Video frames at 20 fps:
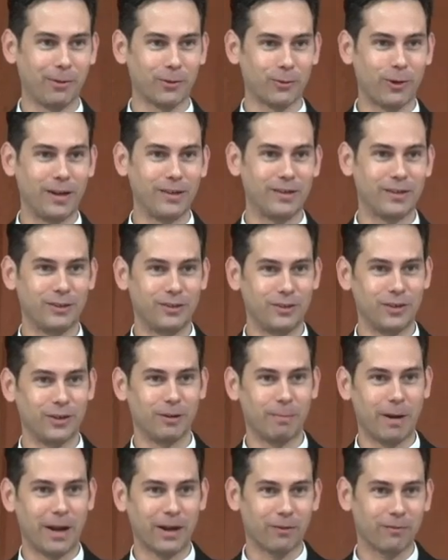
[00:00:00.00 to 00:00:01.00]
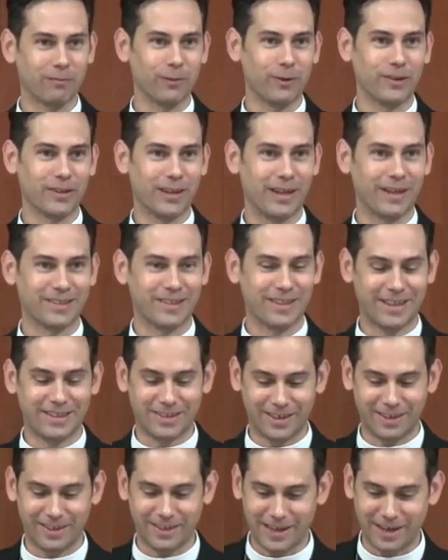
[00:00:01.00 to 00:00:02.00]
twice each year. Michael Fries likes
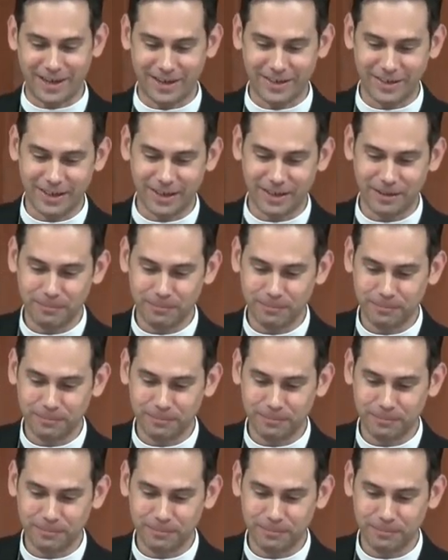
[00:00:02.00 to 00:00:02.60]
that, that idea.